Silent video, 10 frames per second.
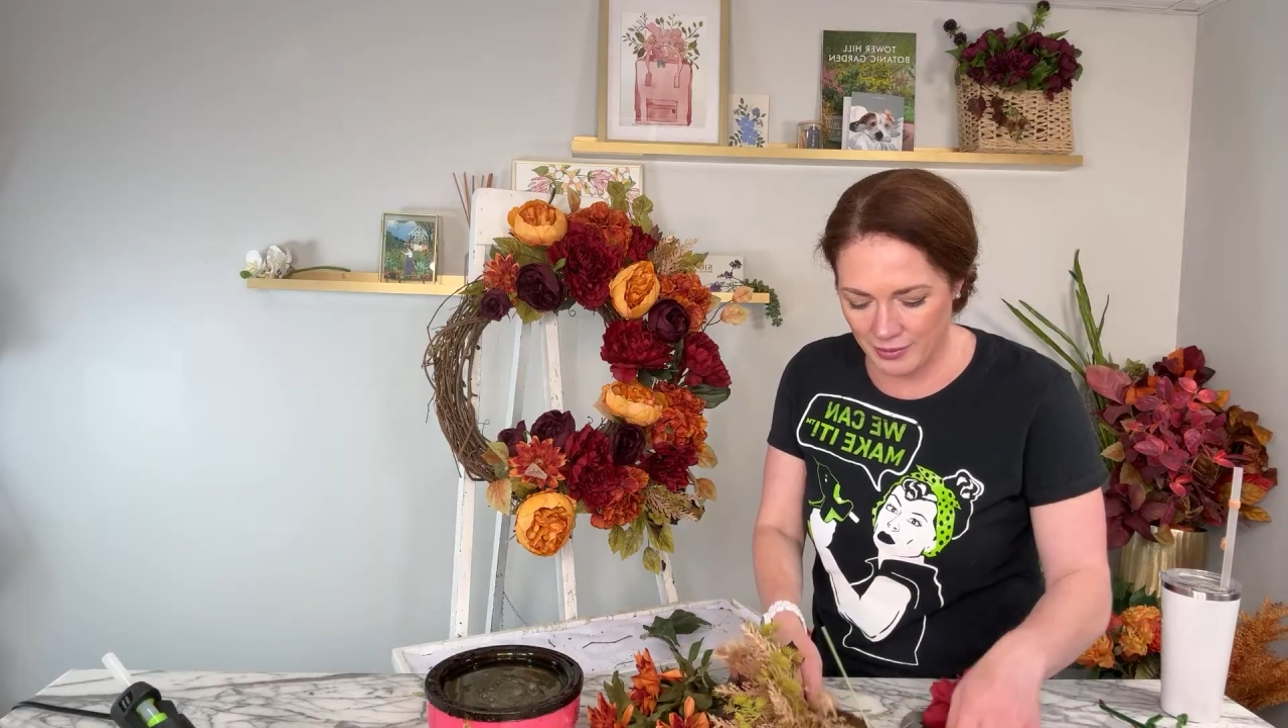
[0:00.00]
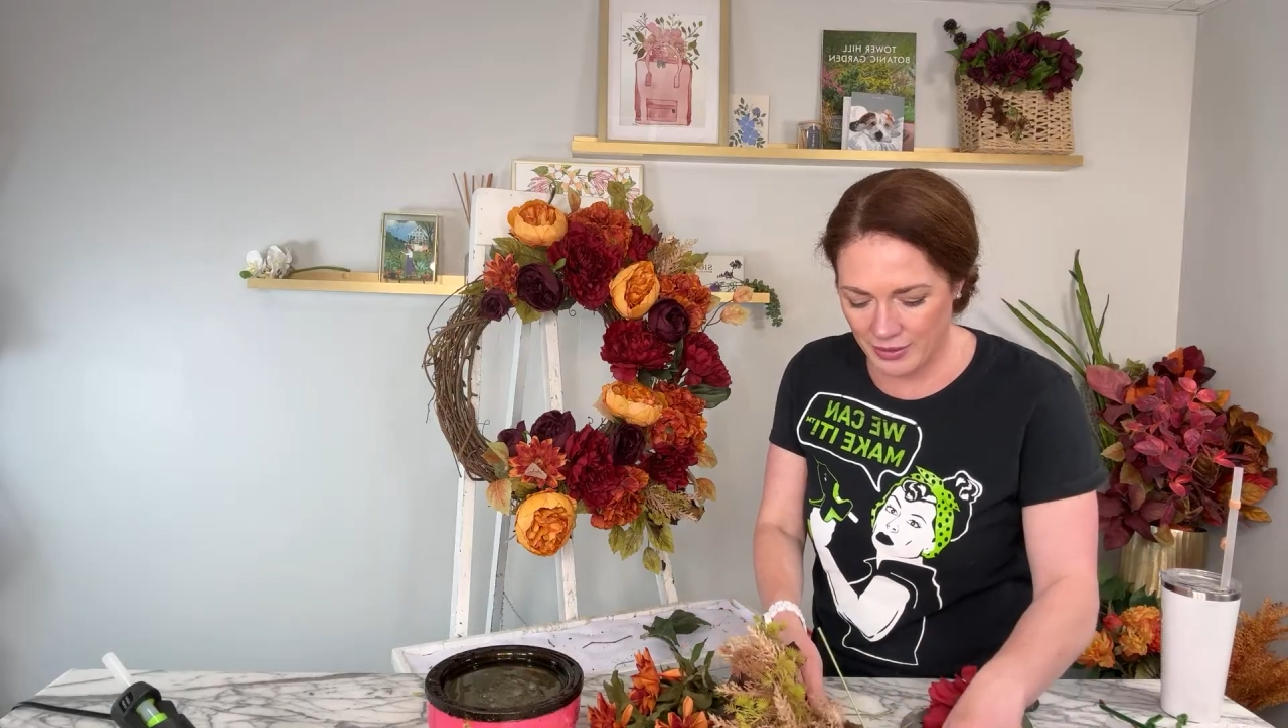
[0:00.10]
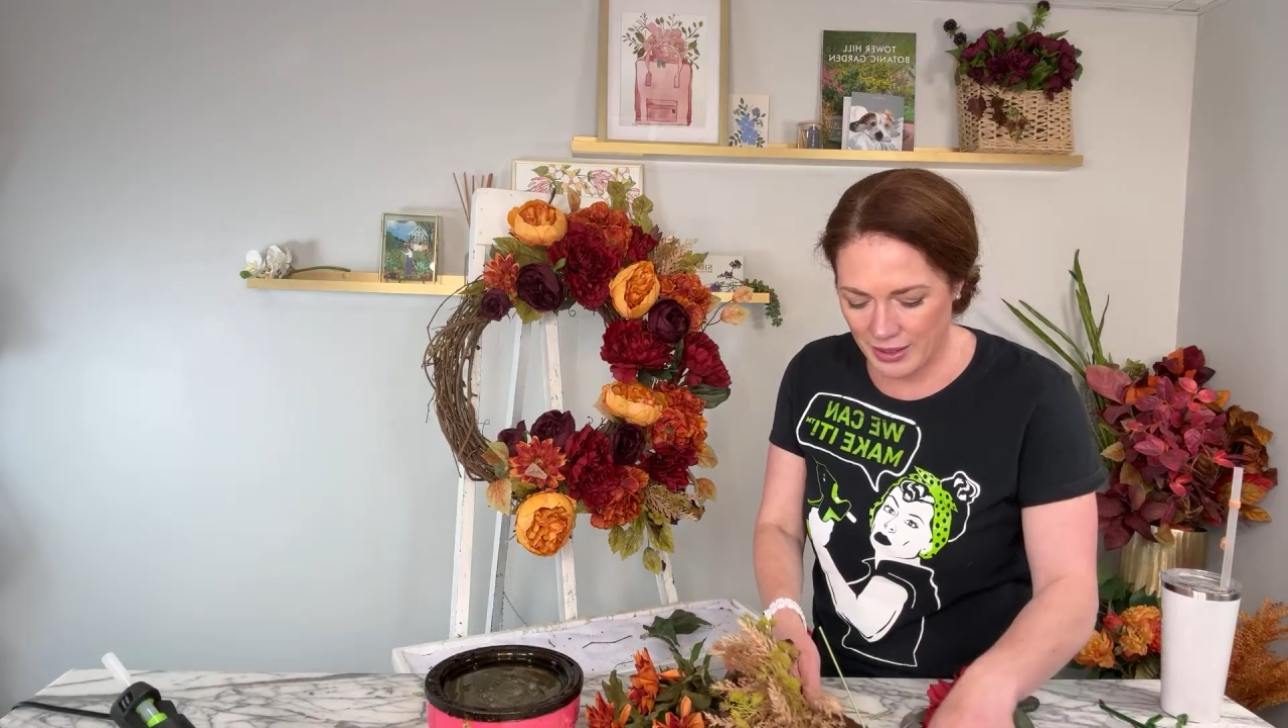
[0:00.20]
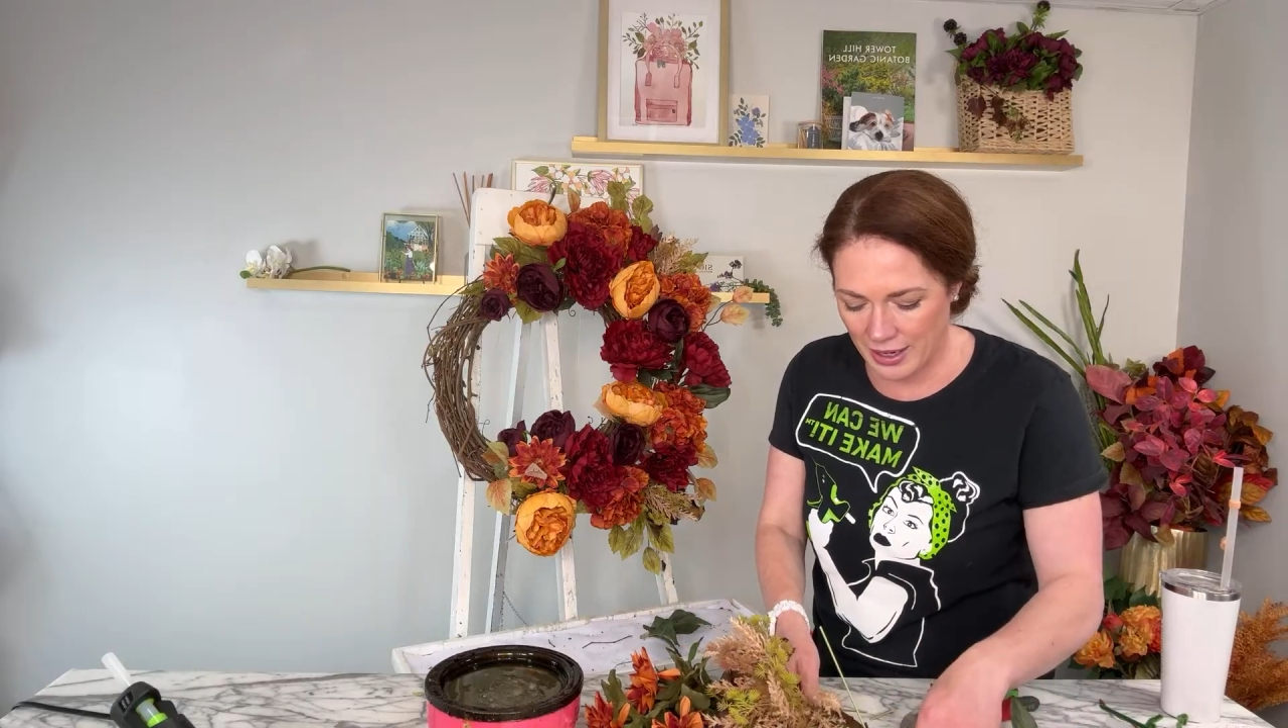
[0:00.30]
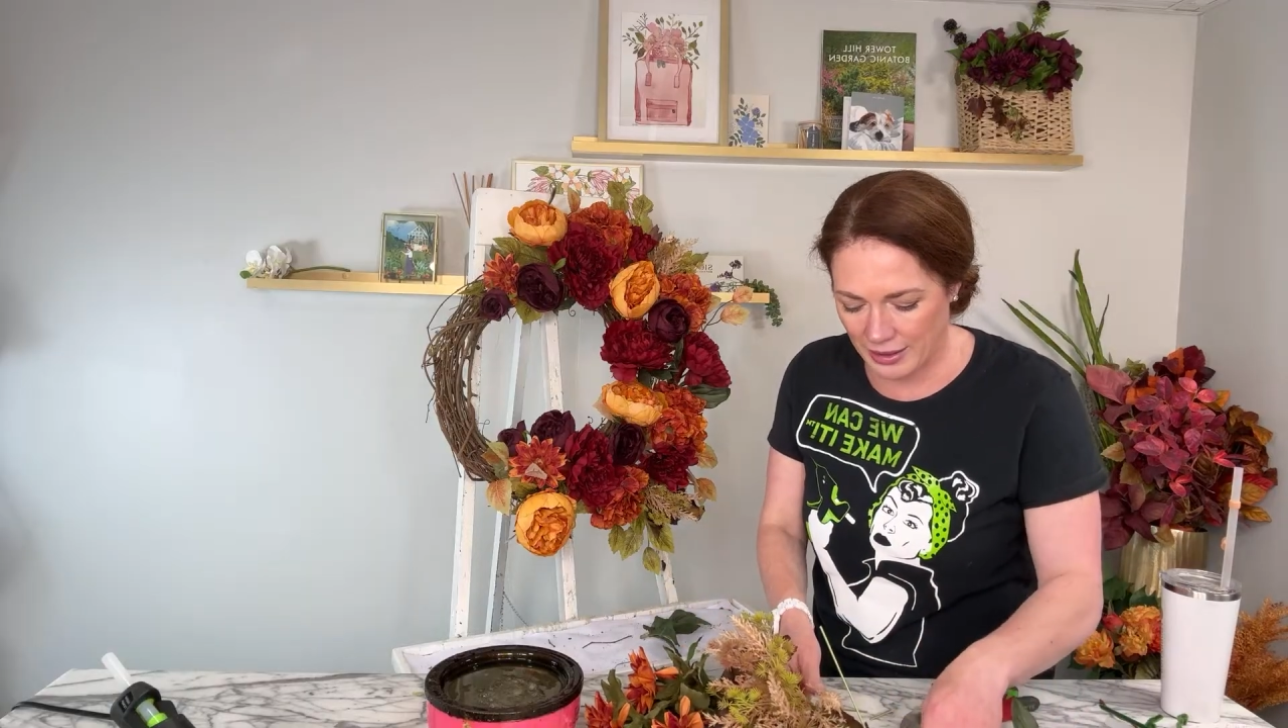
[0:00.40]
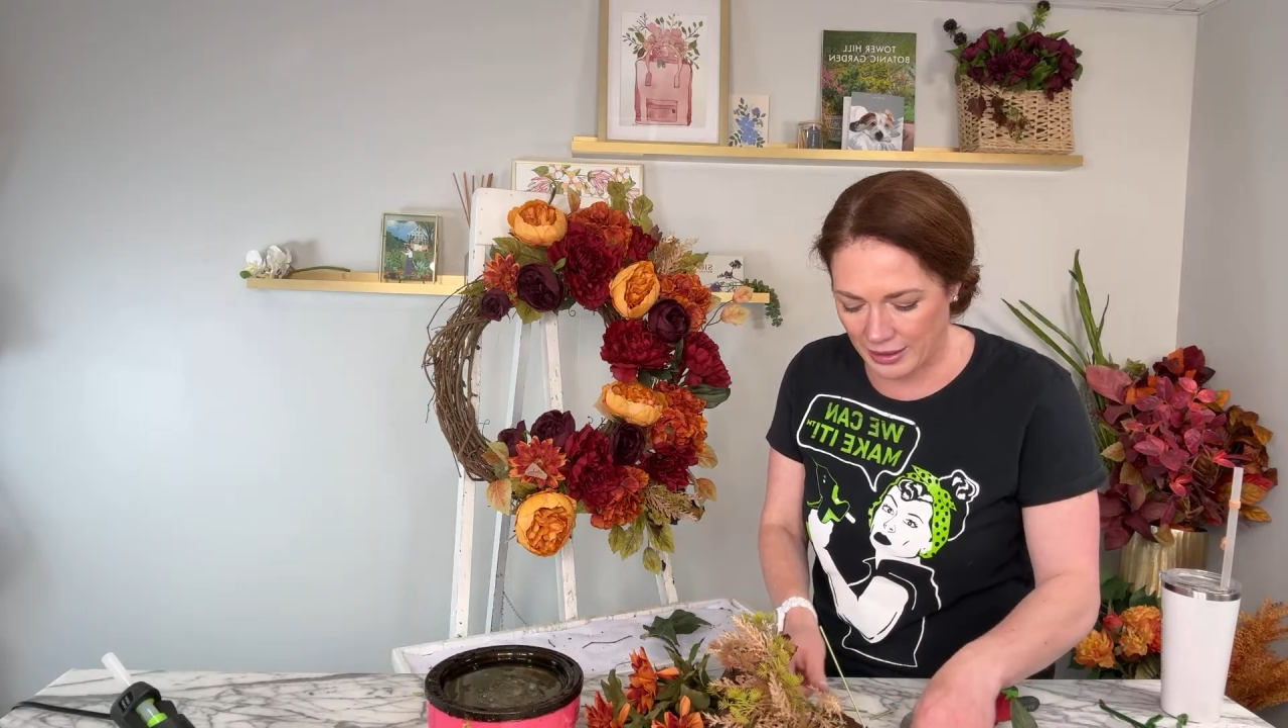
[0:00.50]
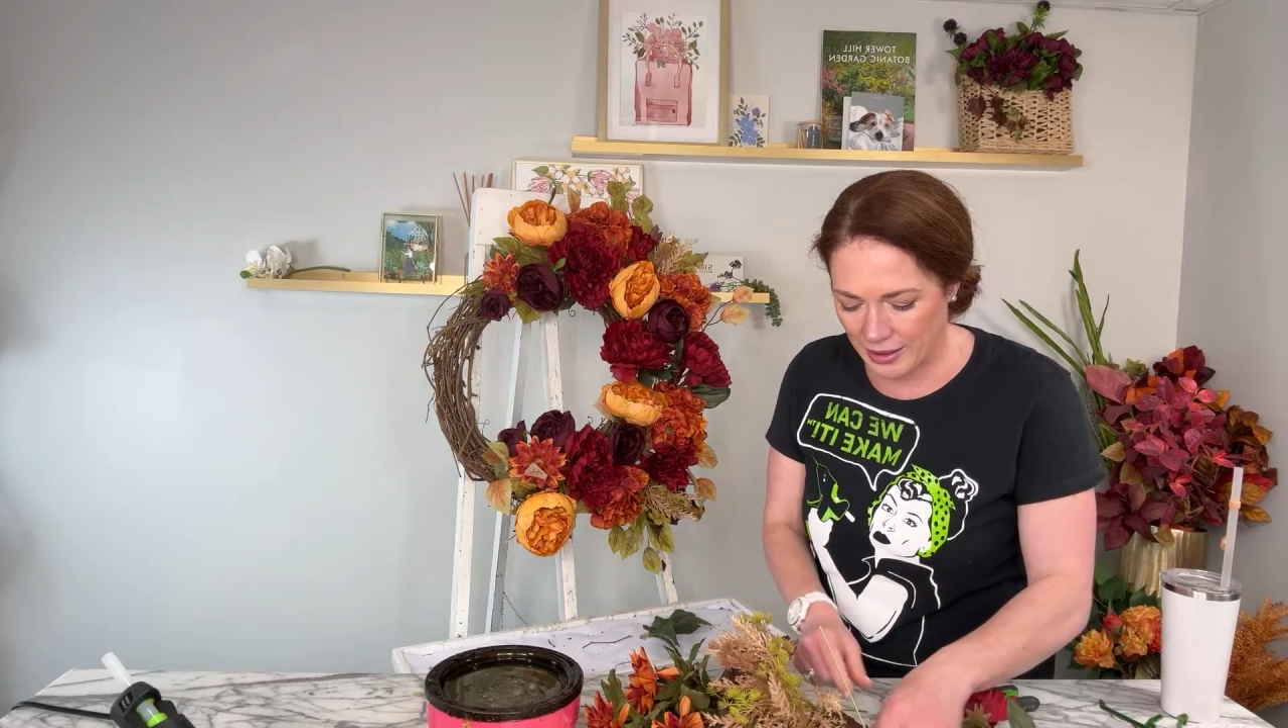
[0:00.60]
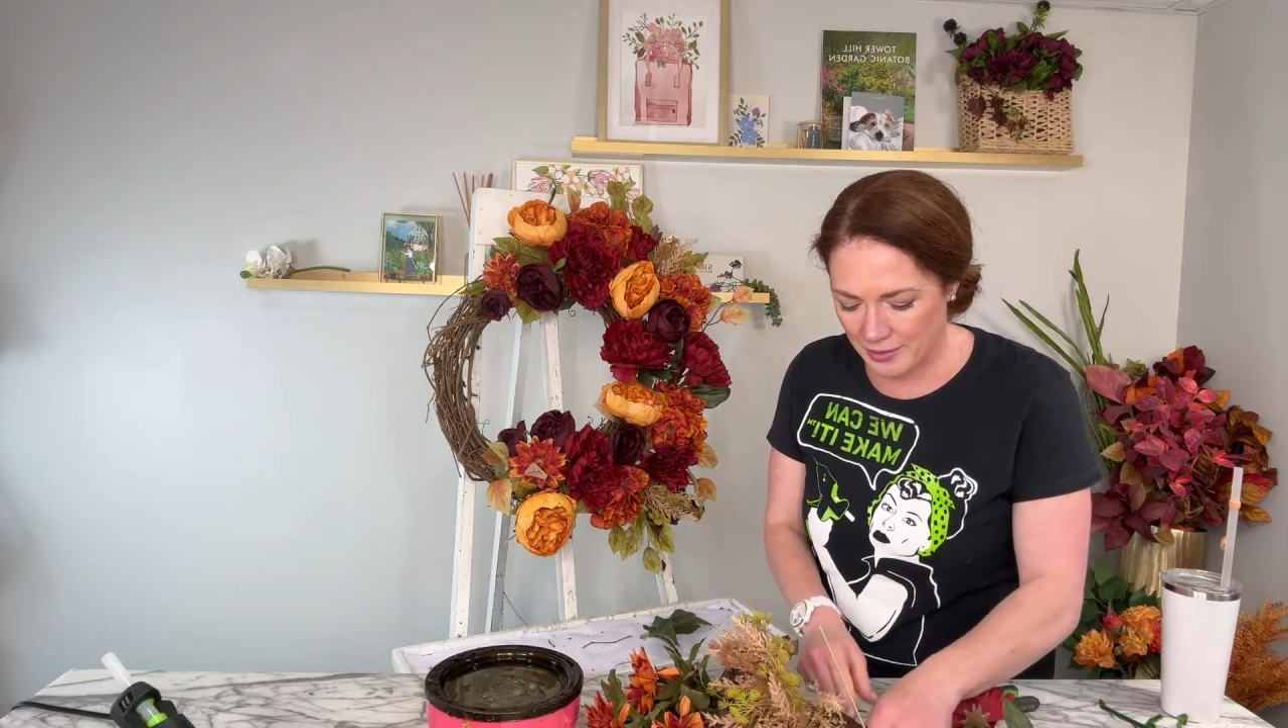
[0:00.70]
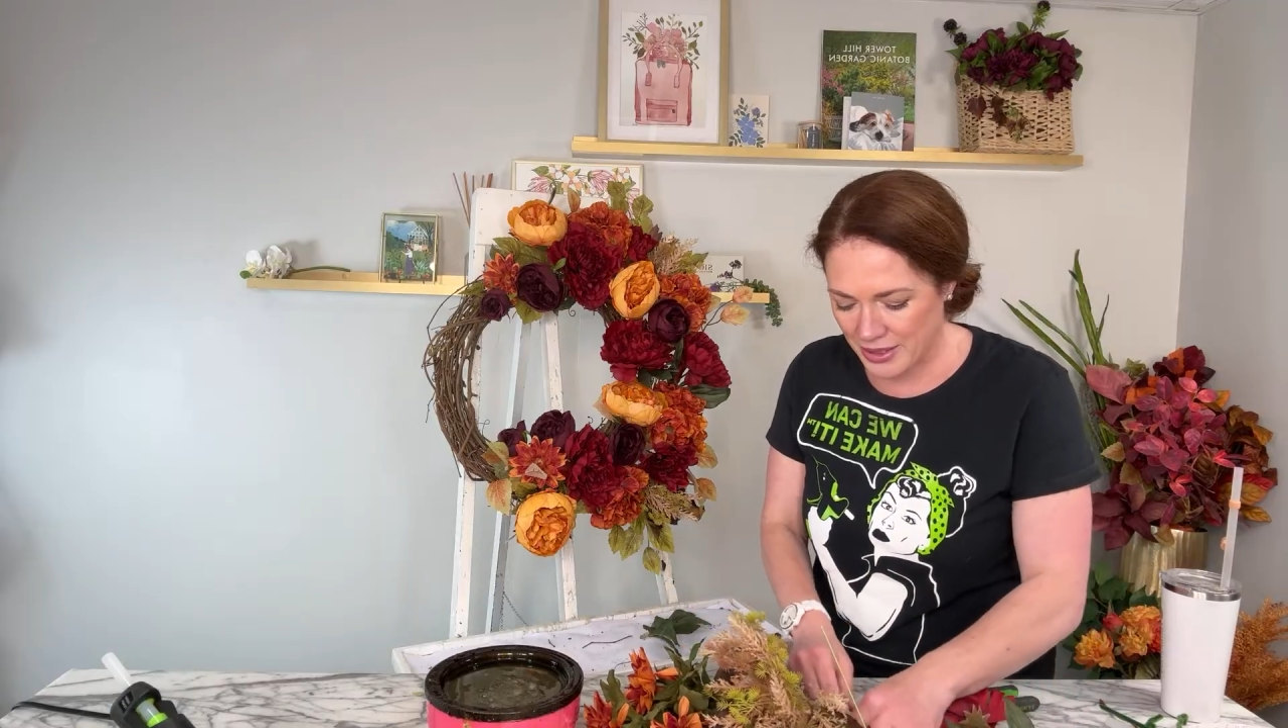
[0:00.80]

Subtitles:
that lamb's